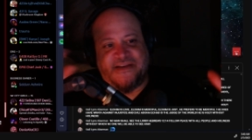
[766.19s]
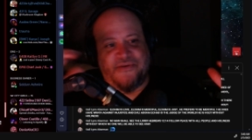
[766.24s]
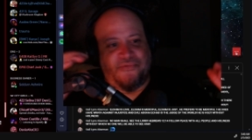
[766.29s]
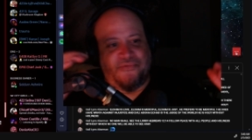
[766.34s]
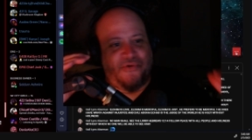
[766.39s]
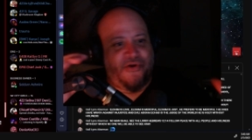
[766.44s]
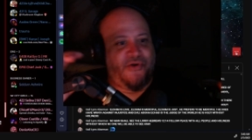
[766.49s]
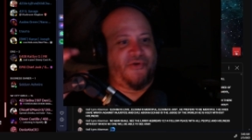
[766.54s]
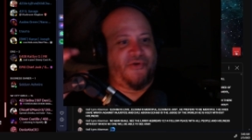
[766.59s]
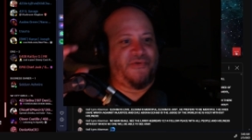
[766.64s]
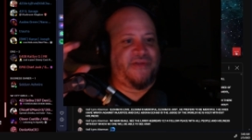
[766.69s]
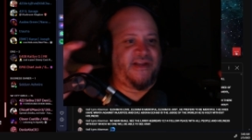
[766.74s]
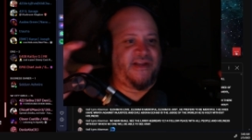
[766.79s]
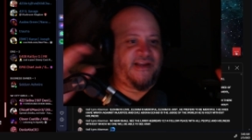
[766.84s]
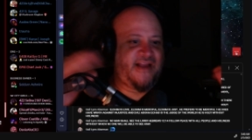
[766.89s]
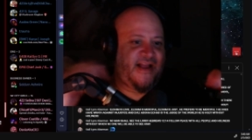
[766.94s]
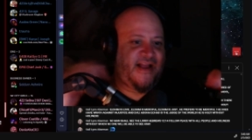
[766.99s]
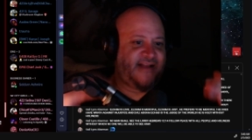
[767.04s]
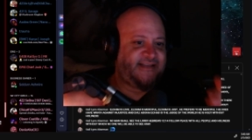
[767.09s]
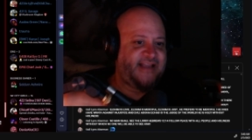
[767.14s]
road that
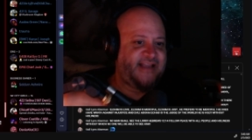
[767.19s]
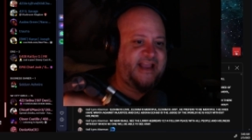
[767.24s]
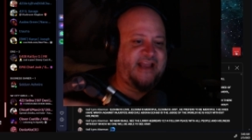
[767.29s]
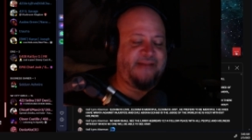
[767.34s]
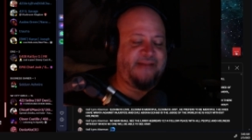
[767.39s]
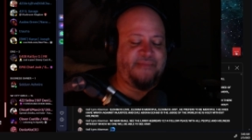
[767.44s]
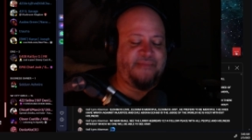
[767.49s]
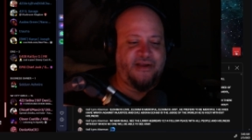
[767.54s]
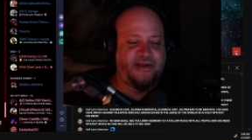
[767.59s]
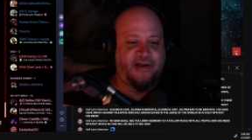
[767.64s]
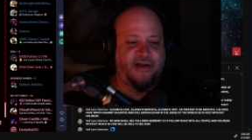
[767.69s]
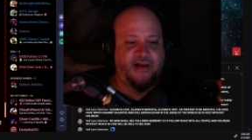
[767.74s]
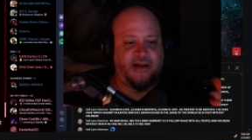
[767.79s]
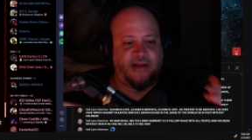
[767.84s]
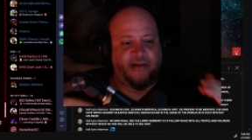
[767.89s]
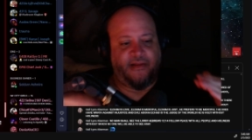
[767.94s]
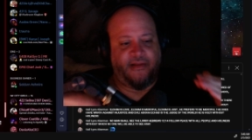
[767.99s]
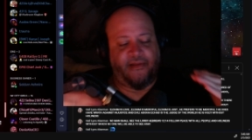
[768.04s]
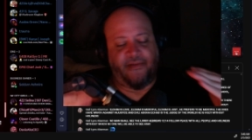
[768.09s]
God's had me on,